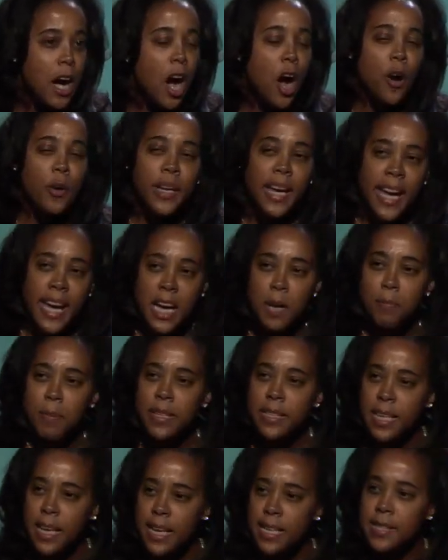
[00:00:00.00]
Our
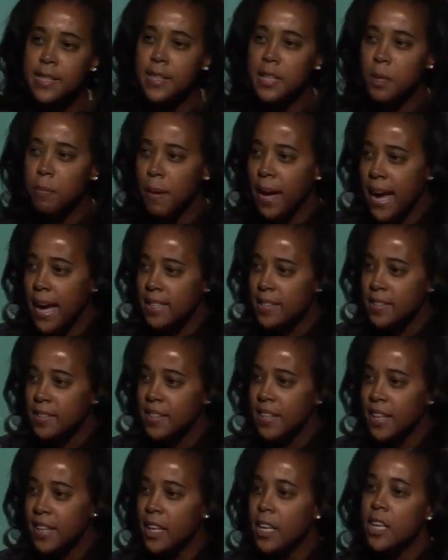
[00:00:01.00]
campus has the
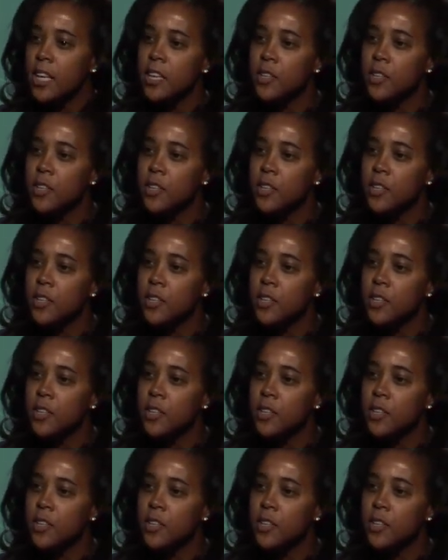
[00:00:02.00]
capacity